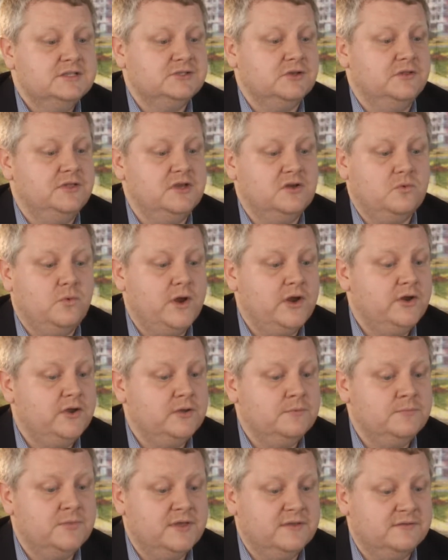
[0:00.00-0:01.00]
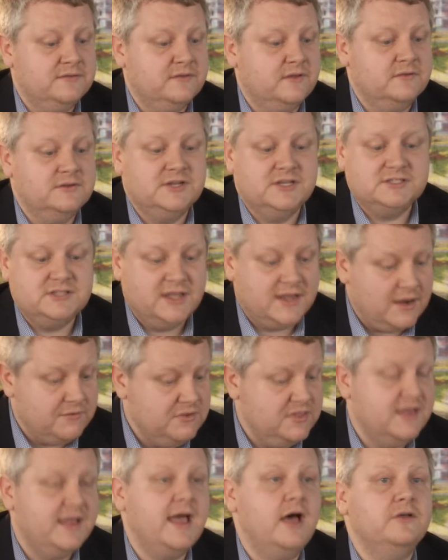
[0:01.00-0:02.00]
So the aquarium is just like
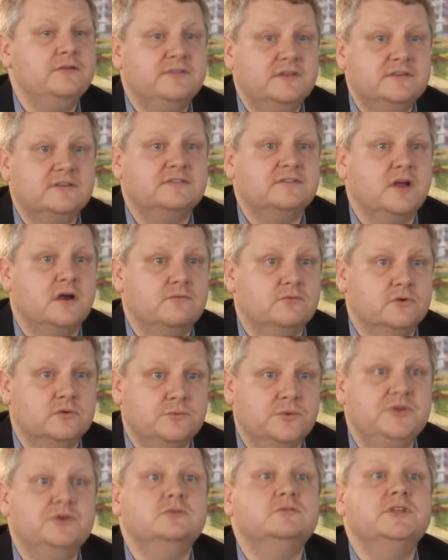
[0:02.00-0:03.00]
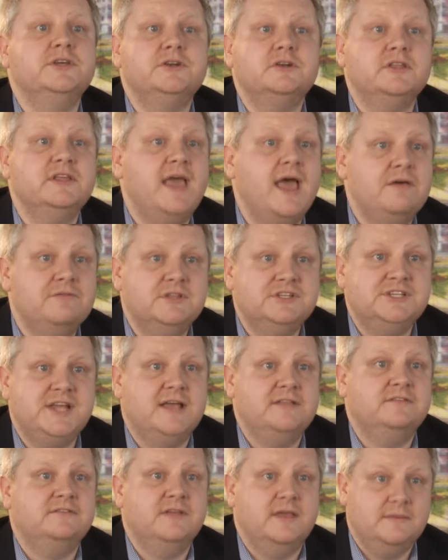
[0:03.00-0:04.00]
everything else at Discovery World, where you literally have the
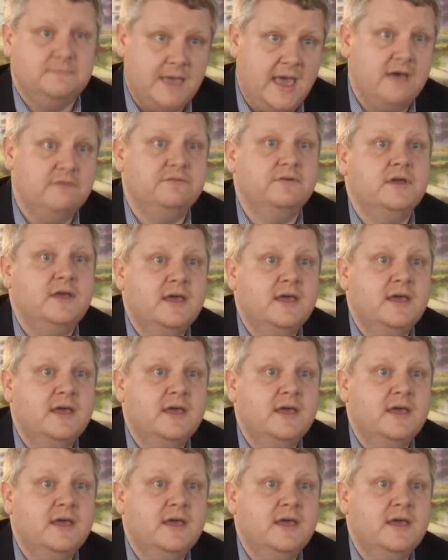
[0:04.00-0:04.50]
chance to have